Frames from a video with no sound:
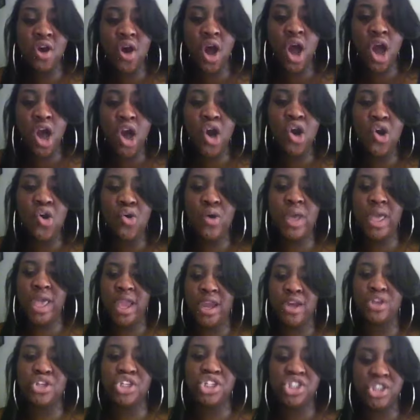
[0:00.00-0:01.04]
all
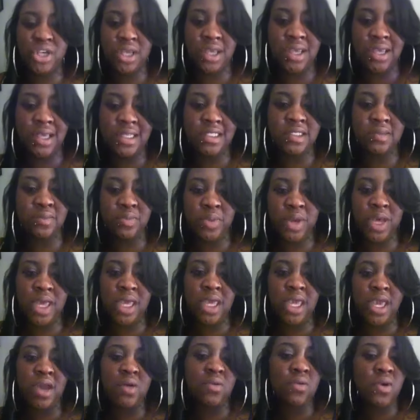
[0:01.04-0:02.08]
hair sheds, but
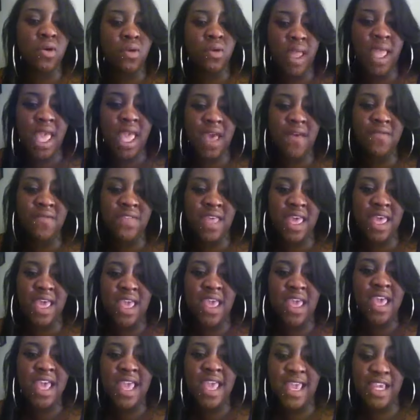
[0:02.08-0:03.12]
it won't have that
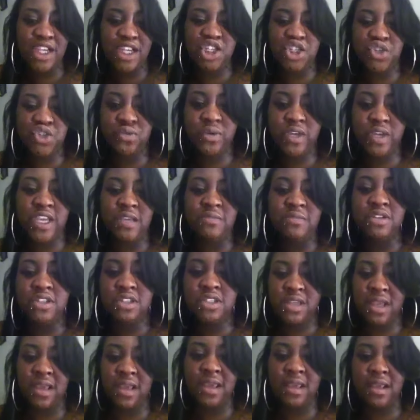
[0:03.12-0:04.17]
extreme
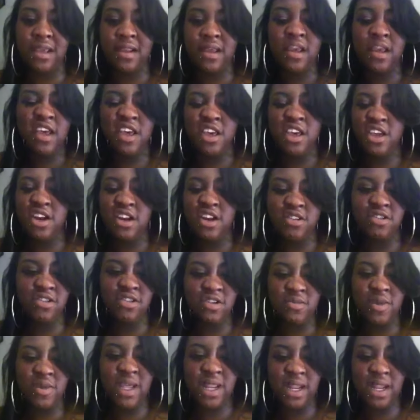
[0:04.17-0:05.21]
shed. You know, don't
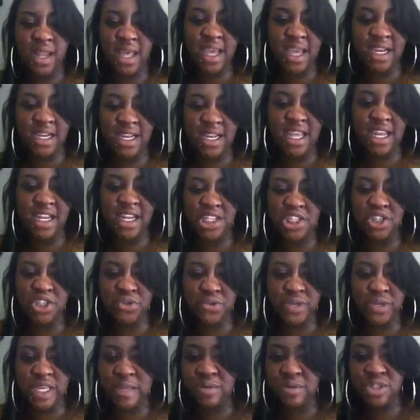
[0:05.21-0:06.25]
nobody like that
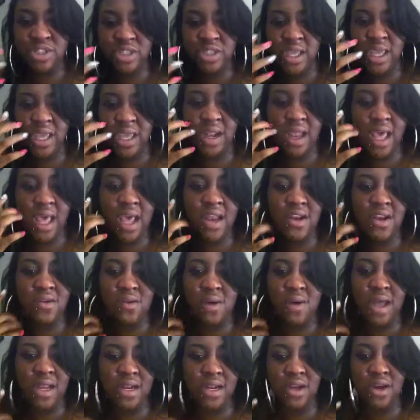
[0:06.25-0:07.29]
extreme shed. I know
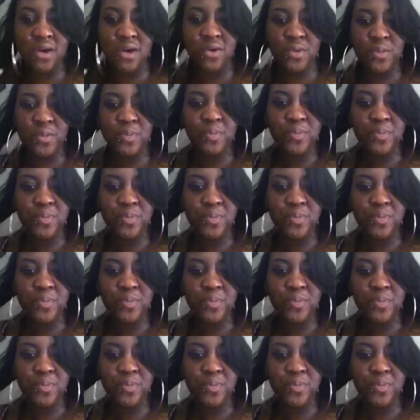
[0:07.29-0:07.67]
I don't.